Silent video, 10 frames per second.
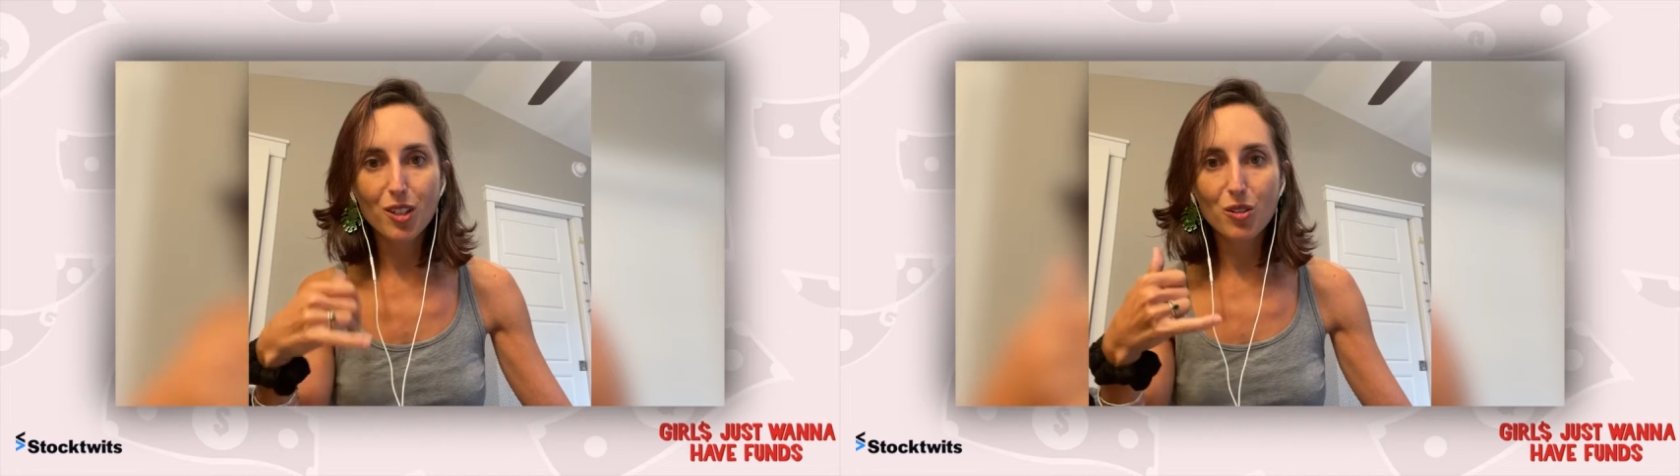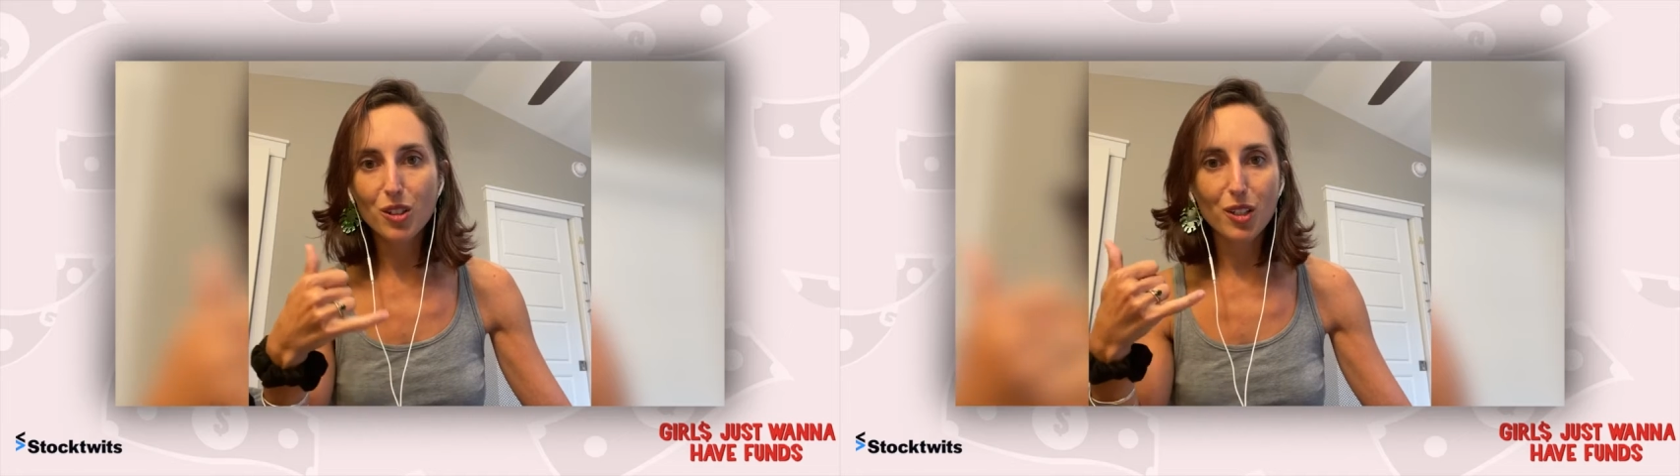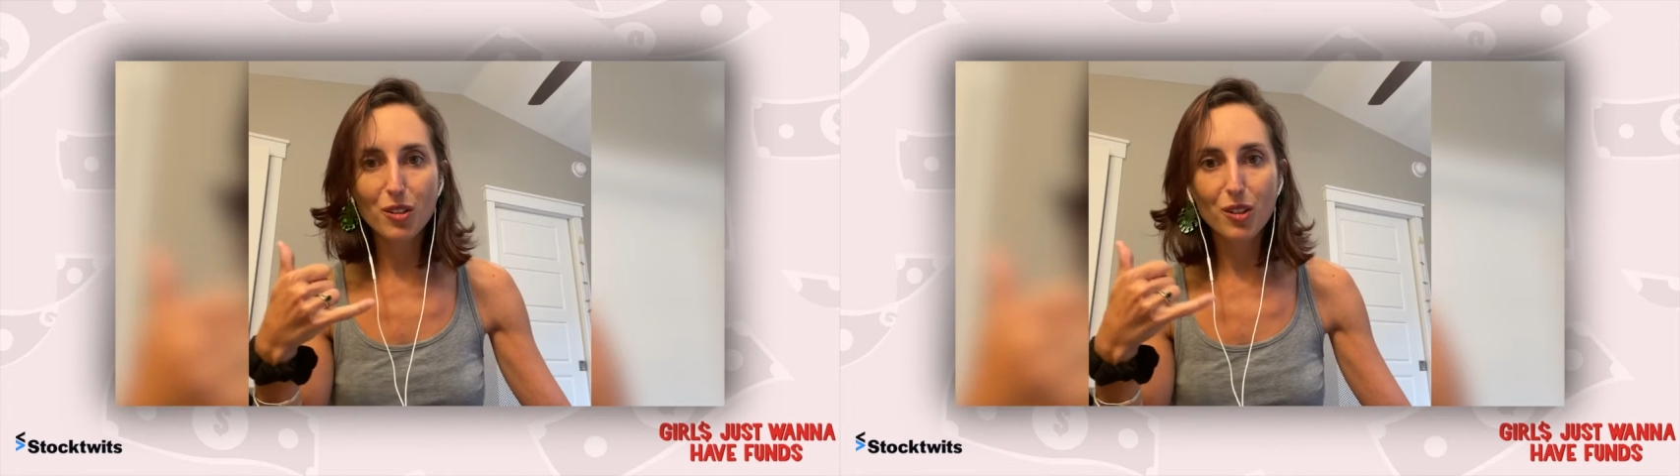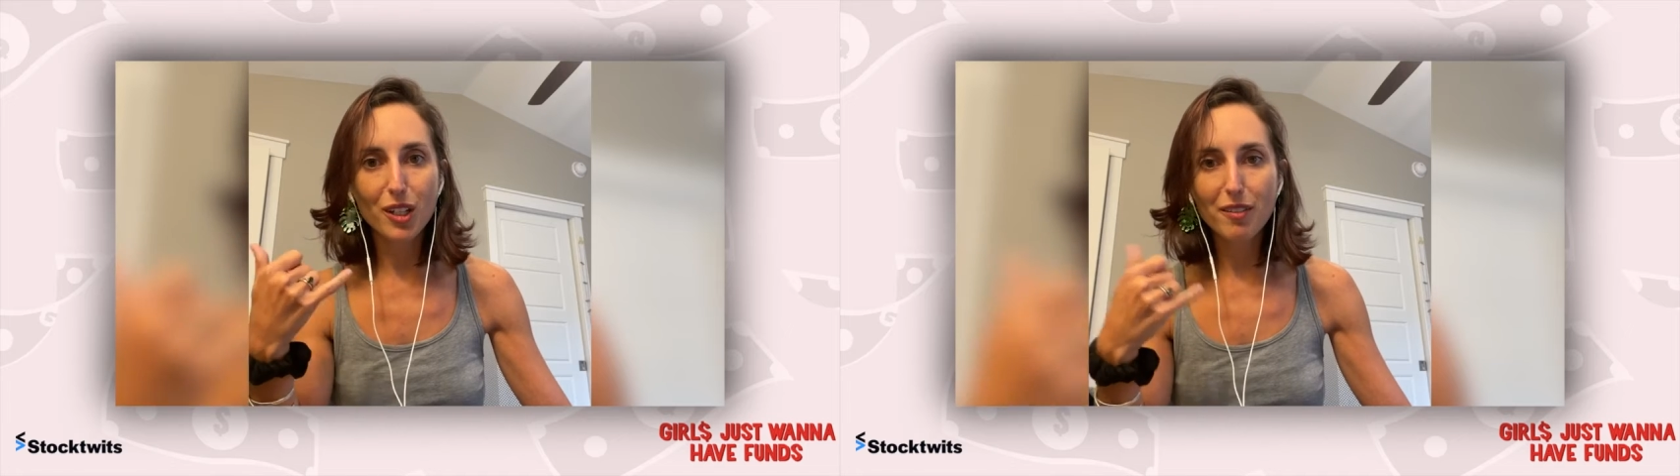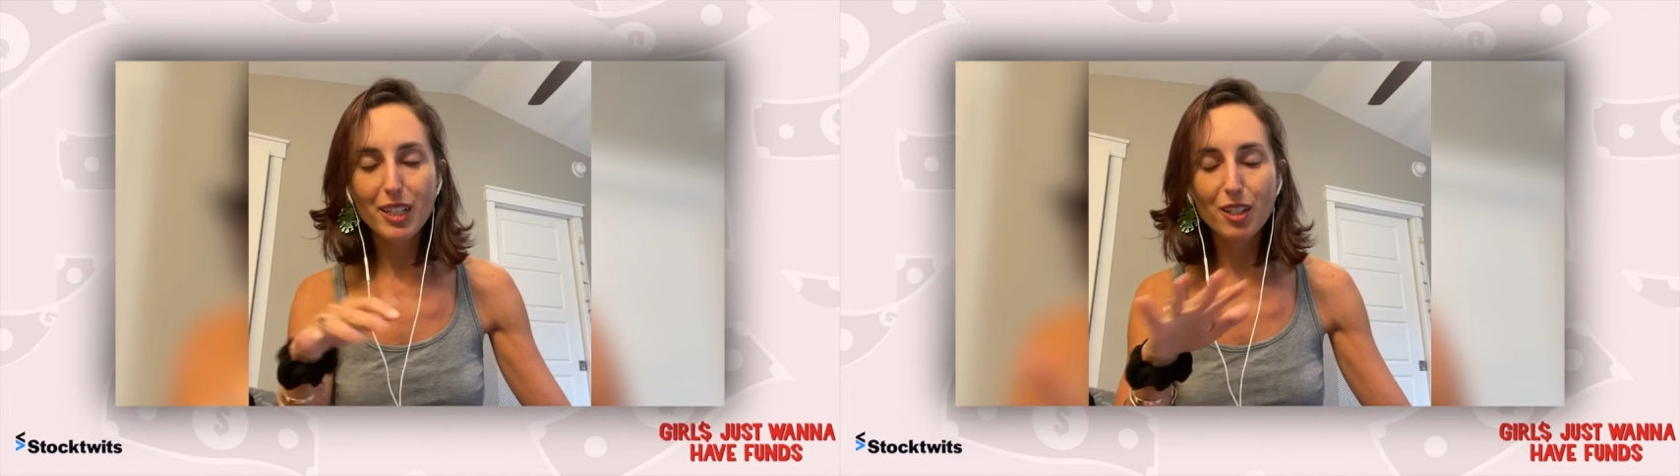
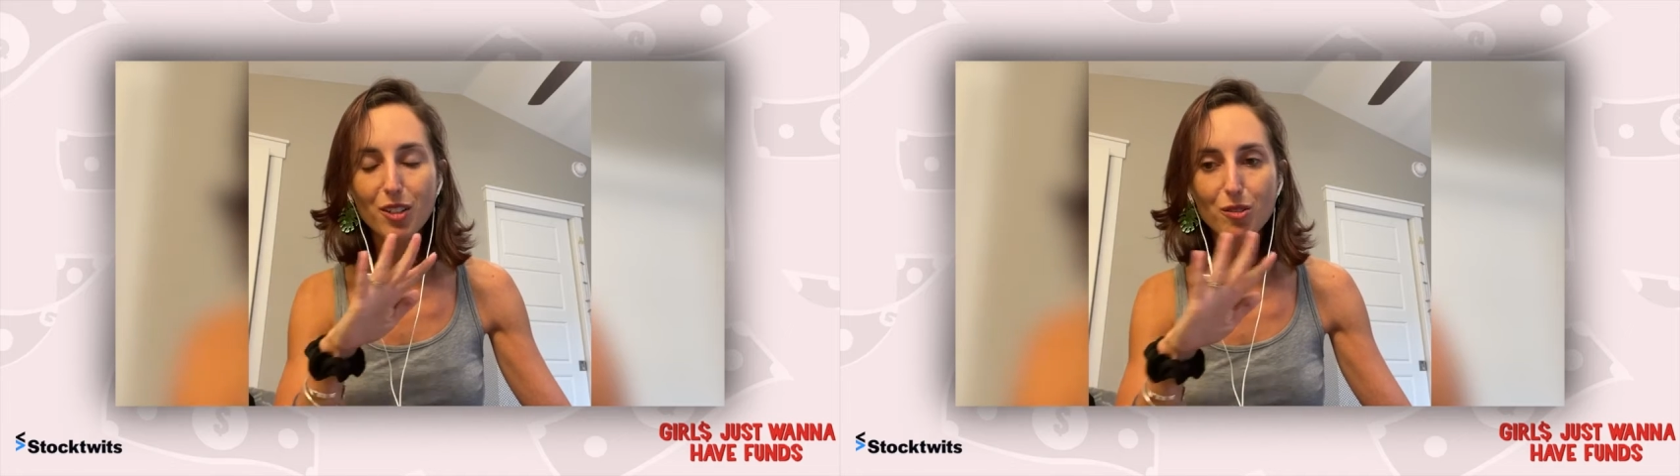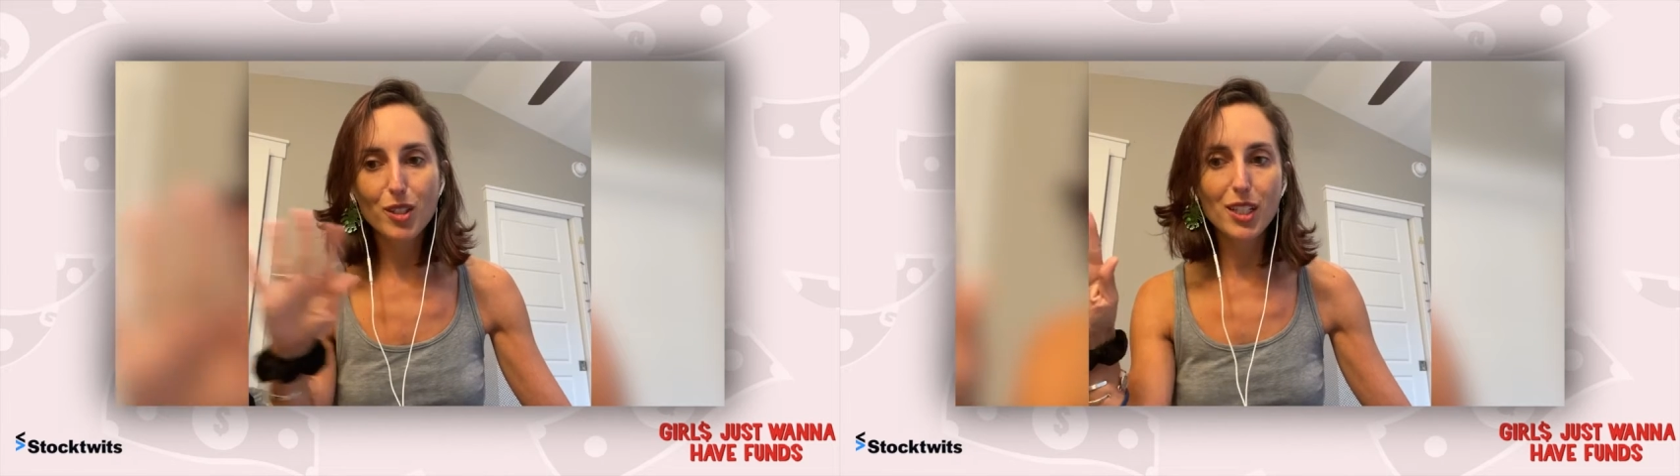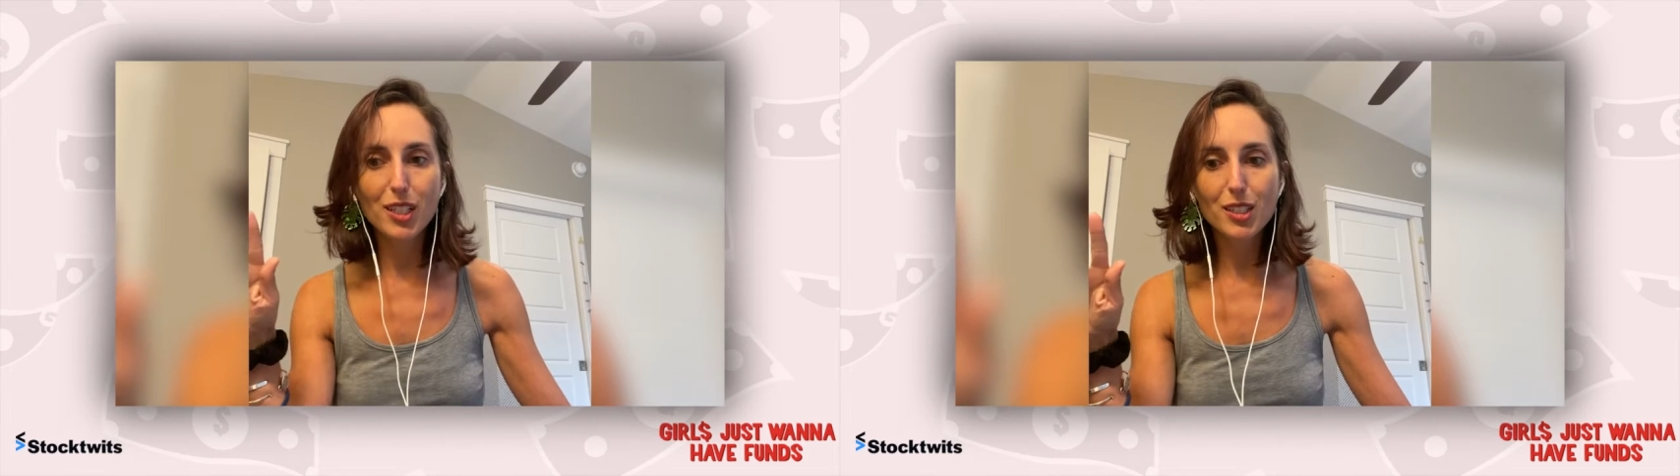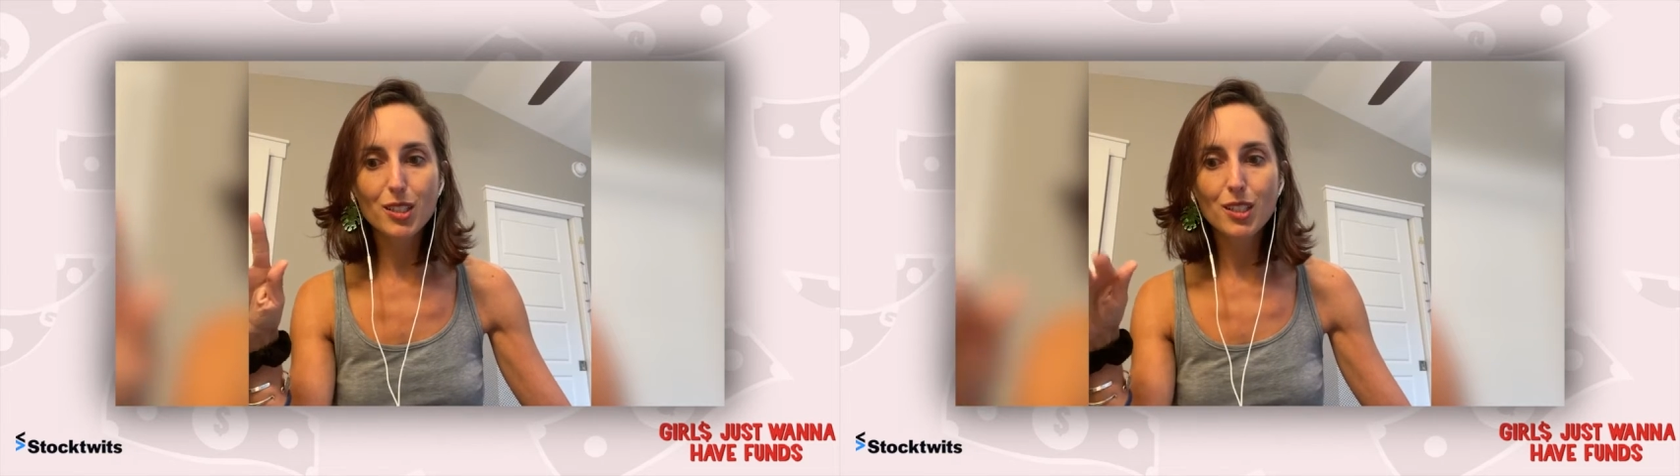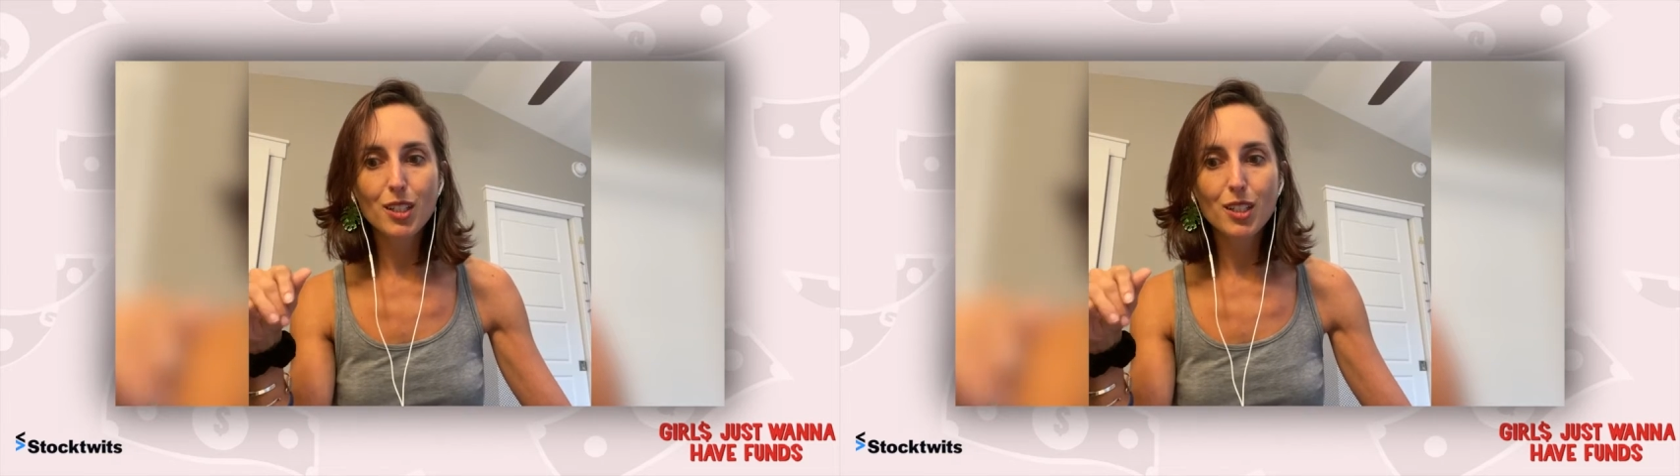I've had a horrendous